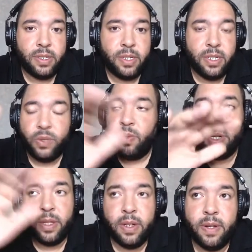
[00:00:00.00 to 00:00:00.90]
This is one
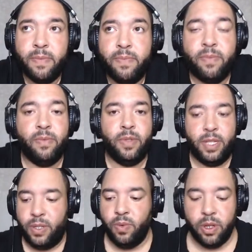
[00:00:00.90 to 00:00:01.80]
of the
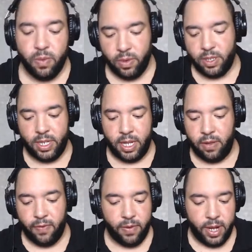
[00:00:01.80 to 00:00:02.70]
ones like
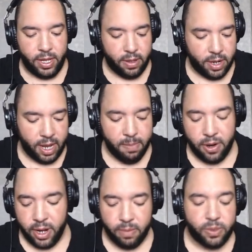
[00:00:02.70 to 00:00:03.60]
the Nightmare
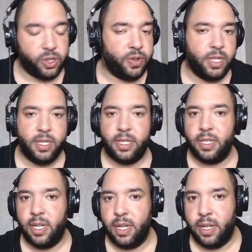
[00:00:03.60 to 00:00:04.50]
on Elm Street
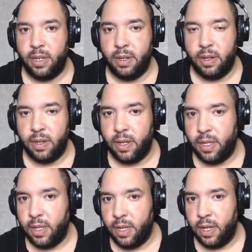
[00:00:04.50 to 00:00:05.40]
and
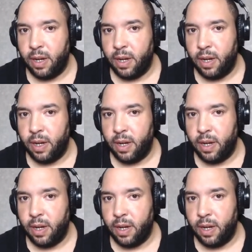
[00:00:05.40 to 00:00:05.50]
the